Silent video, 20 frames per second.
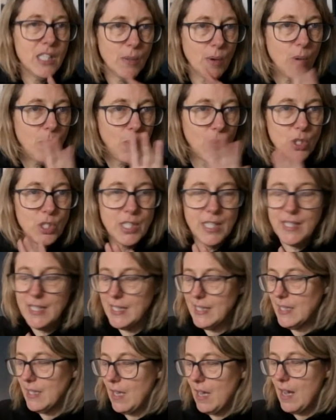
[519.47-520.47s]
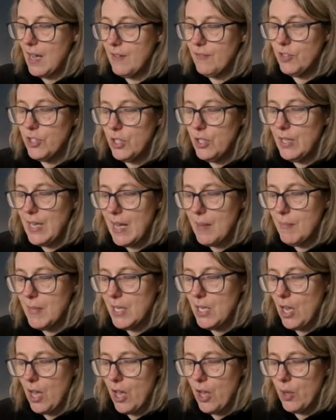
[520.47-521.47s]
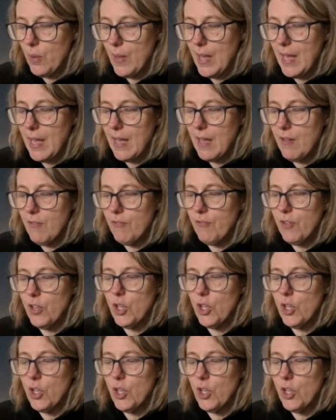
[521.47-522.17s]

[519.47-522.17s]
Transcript: who are watching this live, do let me know if